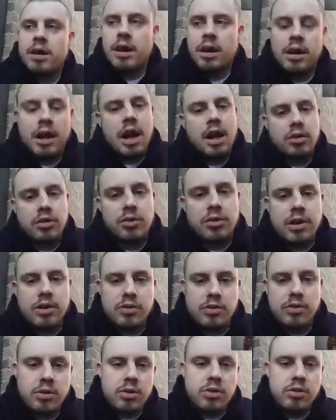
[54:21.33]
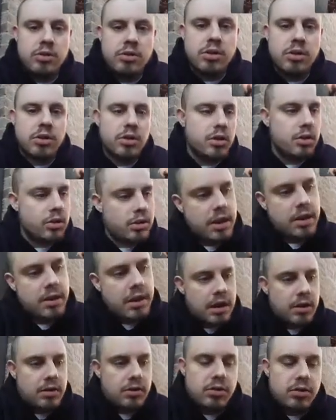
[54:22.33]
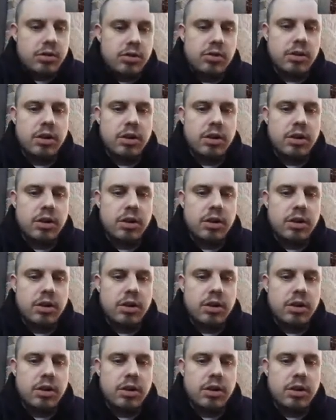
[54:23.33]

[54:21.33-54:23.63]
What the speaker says: and ask questions, got their answers,